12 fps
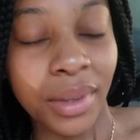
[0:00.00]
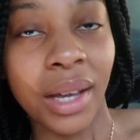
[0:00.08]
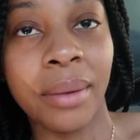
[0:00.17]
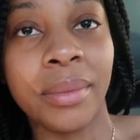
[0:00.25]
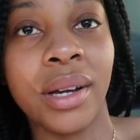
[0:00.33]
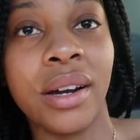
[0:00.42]

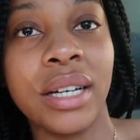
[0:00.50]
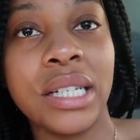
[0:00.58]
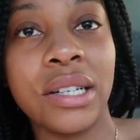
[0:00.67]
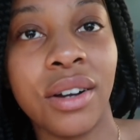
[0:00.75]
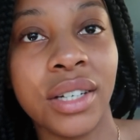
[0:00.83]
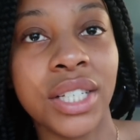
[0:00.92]
I'm currently
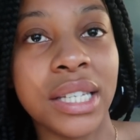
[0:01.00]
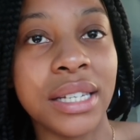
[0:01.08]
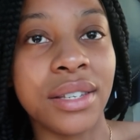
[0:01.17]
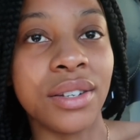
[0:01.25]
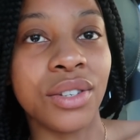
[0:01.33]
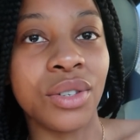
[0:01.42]
in the car just
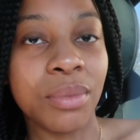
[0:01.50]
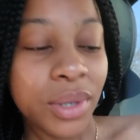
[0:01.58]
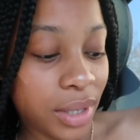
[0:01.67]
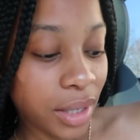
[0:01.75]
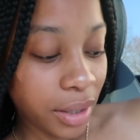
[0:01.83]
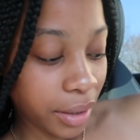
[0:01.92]
listening to
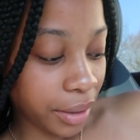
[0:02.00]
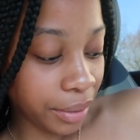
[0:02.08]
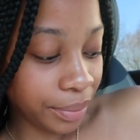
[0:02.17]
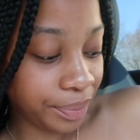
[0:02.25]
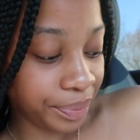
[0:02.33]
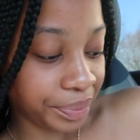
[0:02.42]
music.
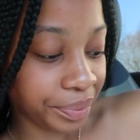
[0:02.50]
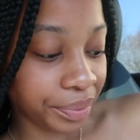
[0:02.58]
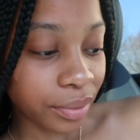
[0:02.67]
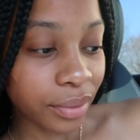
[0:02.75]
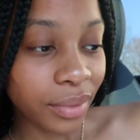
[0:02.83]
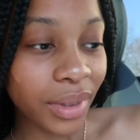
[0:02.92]

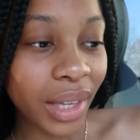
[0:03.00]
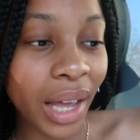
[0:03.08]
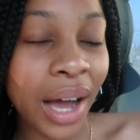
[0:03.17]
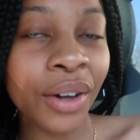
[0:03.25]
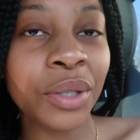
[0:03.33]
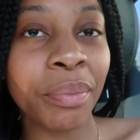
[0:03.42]

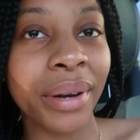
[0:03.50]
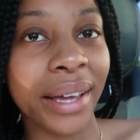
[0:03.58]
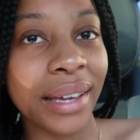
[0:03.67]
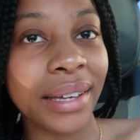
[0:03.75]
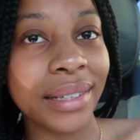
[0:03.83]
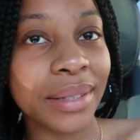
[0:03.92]
I would
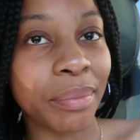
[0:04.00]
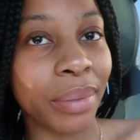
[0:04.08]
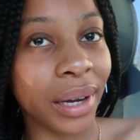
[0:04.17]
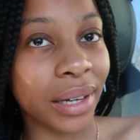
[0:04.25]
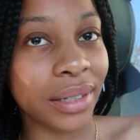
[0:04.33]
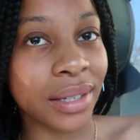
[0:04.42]
play it,
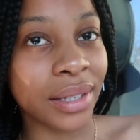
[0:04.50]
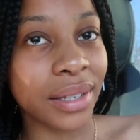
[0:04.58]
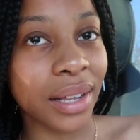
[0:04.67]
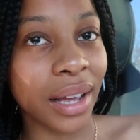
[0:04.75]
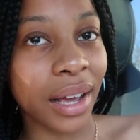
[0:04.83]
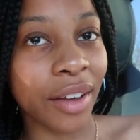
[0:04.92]
but
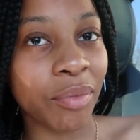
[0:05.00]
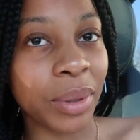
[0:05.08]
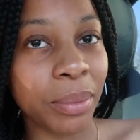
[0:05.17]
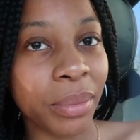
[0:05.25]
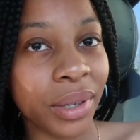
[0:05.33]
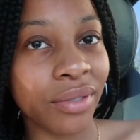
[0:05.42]
I've
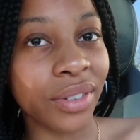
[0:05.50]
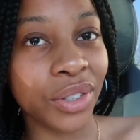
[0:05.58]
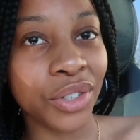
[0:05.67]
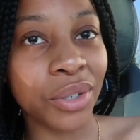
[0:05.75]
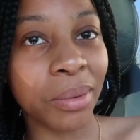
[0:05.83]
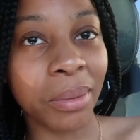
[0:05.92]
been beefing
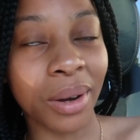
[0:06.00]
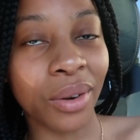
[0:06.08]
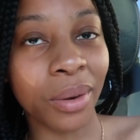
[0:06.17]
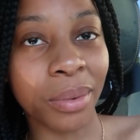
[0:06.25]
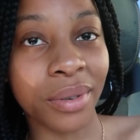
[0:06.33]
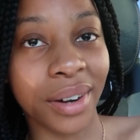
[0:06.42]
YouTube about
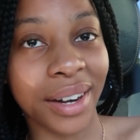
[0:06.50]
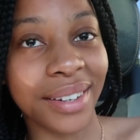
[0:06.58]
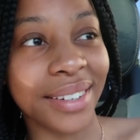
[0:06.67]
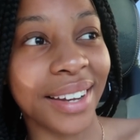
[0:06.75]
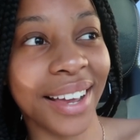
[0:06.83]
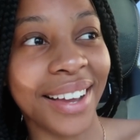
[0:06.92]

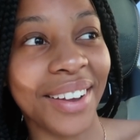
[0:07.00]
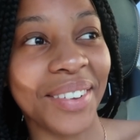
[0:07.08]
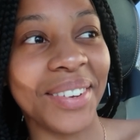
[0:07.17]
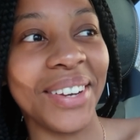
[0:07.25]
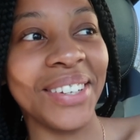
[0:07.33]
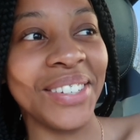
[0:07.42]
copyright. Like,
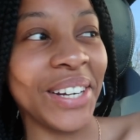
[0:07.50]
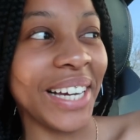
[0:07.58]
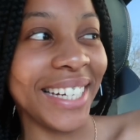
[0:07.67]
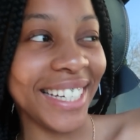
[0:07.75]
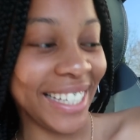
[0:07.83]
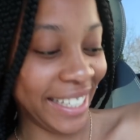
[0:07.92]
I'm
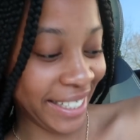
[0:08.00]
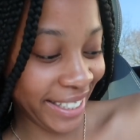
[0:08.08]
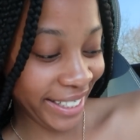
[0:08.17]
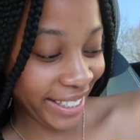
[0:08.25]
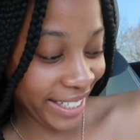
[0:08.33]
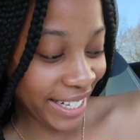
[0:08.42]

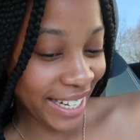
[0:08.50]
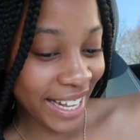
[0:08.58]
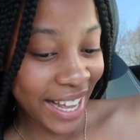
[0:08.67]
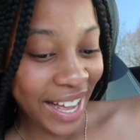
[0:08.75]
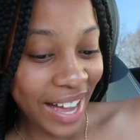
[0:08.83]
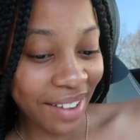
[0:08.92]

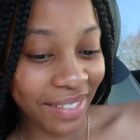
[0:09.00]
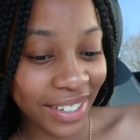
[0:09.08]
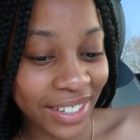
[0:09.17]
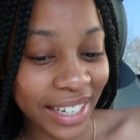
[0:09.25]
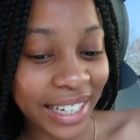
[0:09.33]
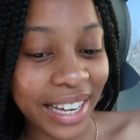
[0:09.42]
not
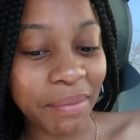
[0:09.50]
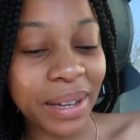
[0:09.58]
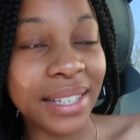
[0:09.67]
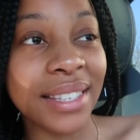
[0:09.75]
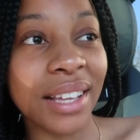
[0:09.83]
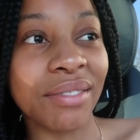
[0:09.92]
trying to get
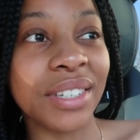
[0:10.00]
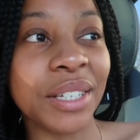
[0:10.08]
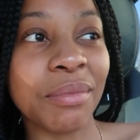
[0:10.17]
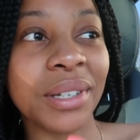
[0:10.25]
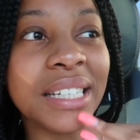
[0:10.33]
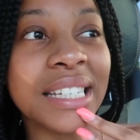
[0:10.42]
my stuff
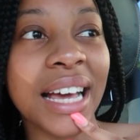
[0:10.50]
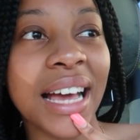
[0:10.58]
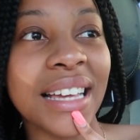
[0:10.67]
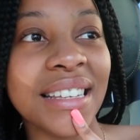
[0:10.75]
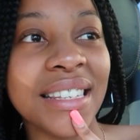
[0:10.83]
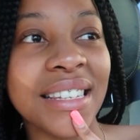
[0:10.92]

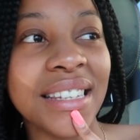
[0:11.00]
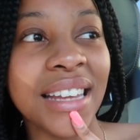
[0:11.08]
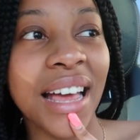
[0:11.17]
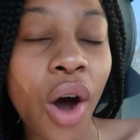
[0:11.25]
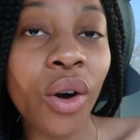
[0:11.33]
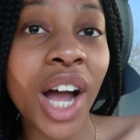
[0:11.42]
demonetized.
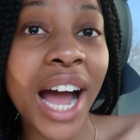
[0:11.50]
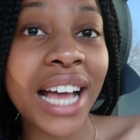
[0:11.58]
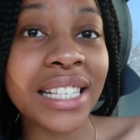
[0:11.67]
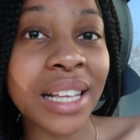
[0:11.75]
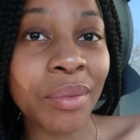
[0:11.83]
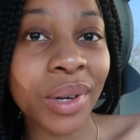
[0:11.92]
Oh,
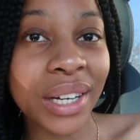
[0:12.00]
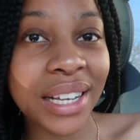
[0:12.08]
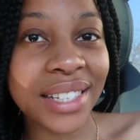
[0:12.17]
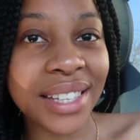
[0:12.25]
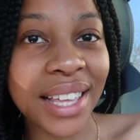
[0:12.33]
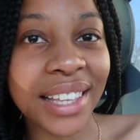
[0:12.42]
guys, I'm gonna
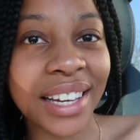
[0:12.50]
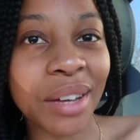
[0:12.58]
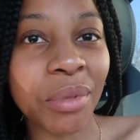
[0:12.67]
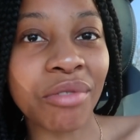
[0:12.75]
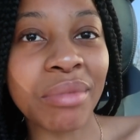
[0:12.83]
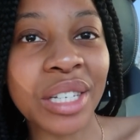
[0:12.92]
insert the
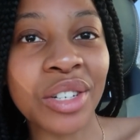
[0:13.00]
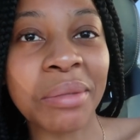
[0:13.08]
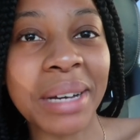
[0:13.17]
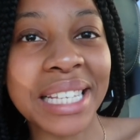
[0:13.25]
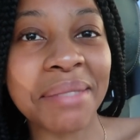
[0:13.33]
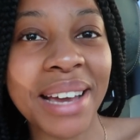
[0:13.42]
clip of me doing
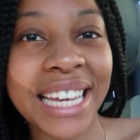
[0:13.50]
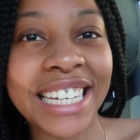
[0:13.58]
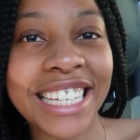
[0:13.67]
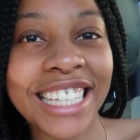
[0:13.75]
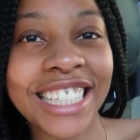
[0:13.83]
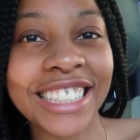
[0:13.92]
my
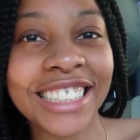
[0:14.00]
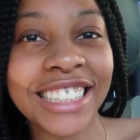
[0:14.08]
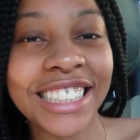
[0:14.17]
smiley.